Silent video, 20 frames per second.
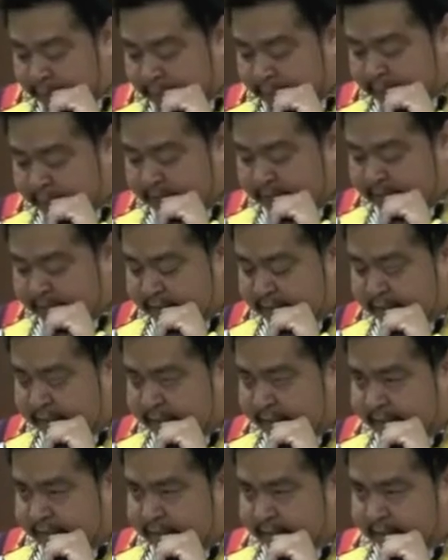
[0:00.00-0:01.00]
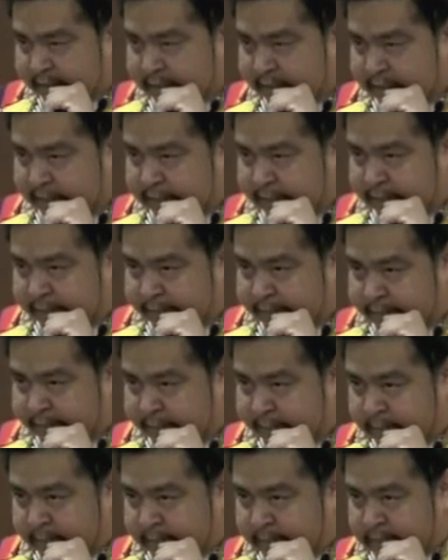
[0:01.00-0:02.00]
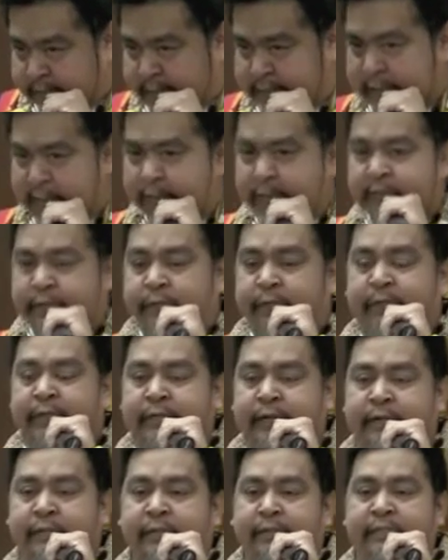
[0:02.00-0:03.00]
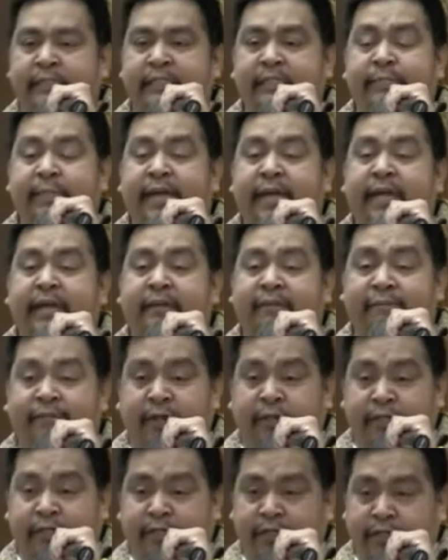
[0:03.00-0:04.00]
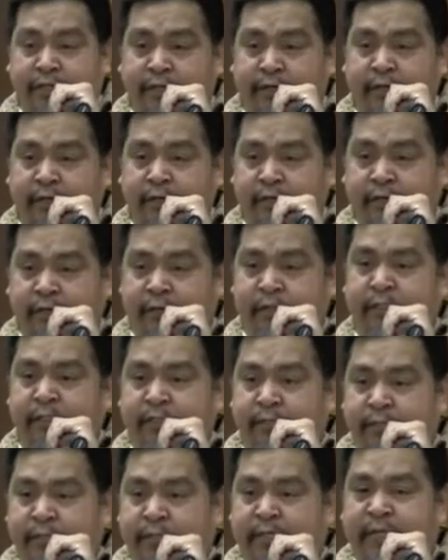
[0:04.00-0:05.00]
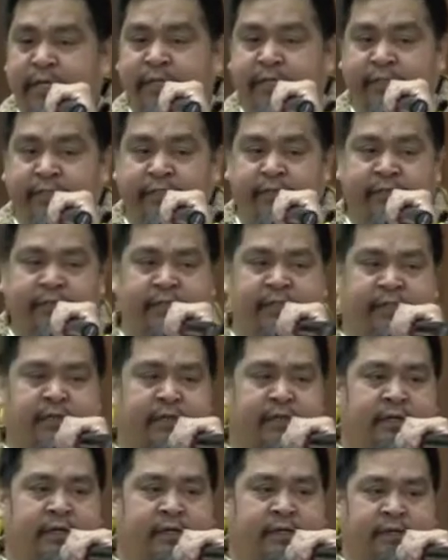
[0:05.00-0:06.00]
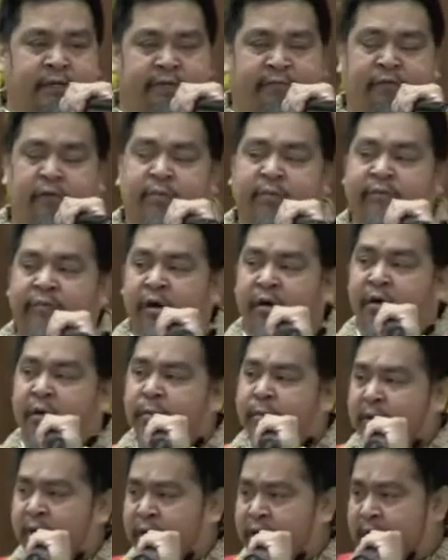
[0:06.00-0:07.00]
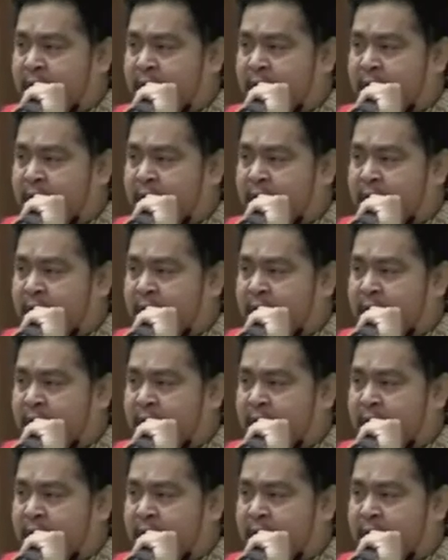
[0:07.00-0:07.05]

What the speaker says: But this here, yeah, that was its main function, was to protect you as a form of armor.